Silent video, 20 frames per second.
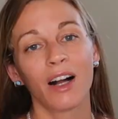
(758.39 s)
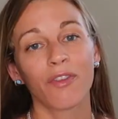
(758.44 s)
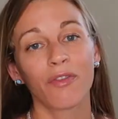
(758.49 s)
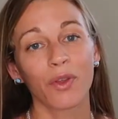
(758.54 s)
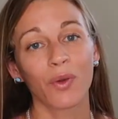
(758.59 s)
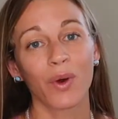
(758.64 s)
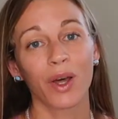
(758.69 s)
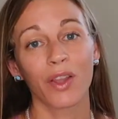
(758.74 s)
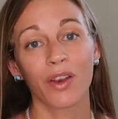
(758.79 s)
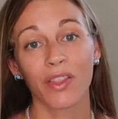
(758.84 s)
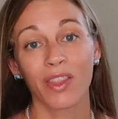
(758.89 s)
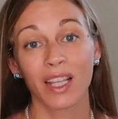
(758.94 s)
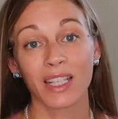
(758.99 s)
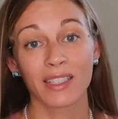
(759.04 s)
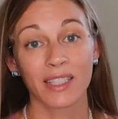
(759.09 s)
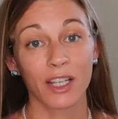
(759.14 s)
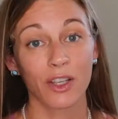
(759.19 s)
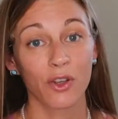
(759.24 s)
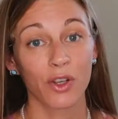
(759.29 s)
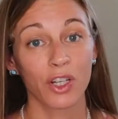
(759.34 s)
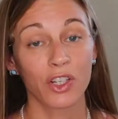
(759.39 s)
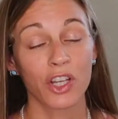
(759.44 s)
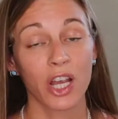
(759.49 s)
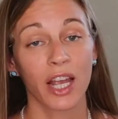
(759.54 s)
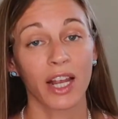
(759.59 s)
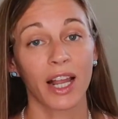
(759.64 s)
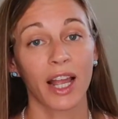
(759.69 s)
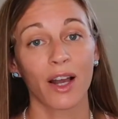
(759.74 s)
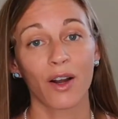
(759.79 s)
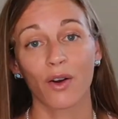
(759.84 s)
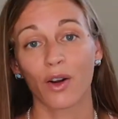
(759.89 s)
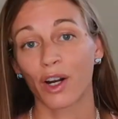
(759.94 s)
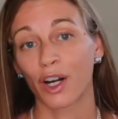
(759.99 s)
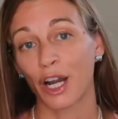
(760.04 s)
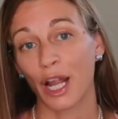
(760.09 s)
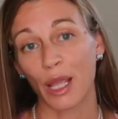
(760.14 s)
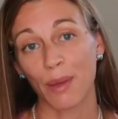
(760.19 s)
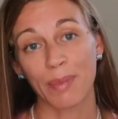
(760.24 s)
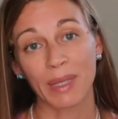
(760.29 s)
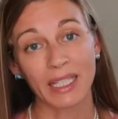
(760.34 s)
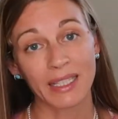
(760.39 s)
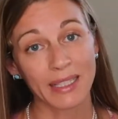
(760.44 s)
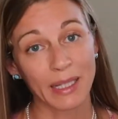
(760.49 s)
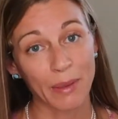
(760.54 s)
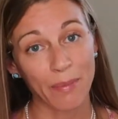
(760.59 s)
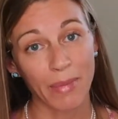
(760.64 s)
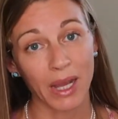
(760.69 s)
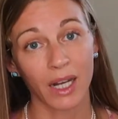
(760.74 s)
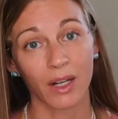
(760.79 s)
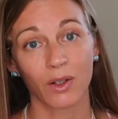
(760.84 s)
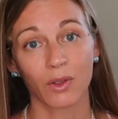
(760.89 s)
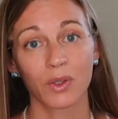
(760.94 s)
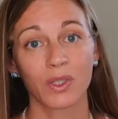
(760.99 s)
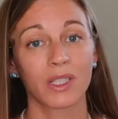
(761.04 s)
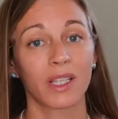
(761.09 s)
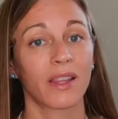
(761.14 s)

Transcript: A few other things that you could check out are ABC Mouse.